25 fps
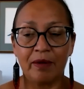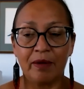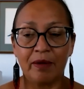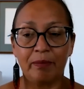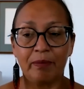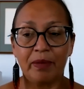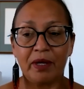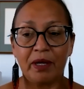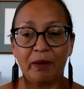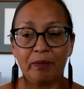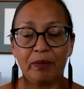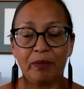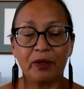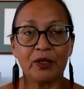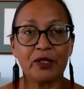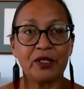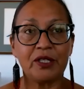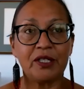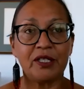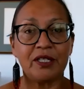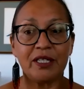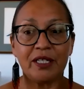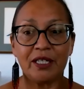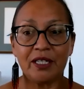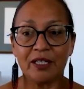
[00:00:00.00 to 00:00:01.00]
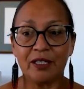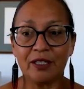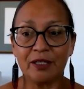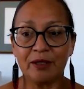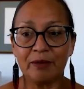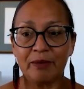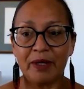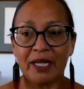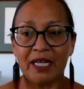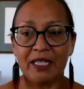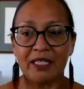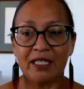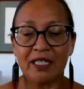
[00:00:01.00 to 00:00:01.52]
people still
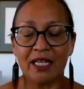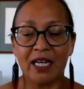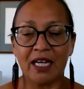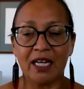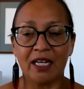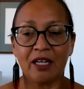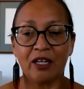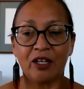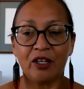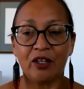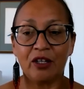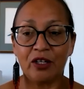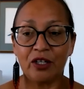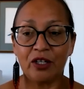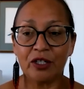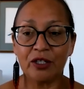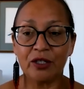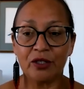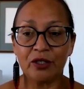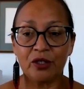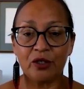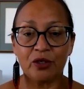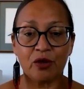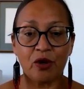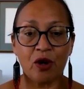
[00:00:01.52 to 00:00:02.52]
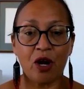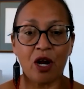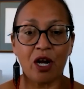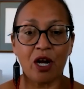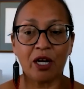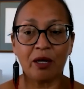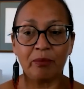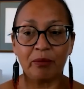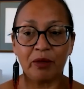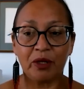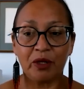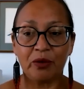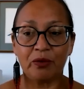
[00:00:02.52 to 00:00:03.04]
maintain a good, strong
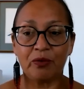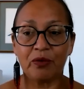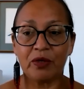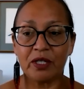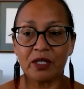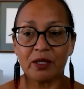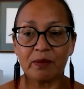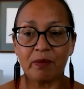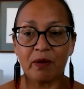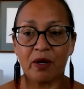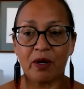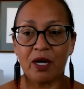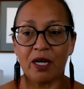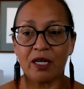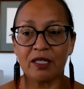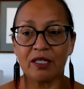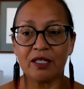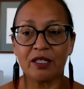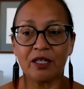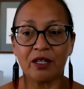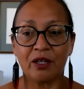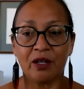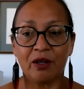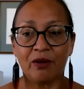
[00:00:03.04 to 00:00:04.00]
immune response,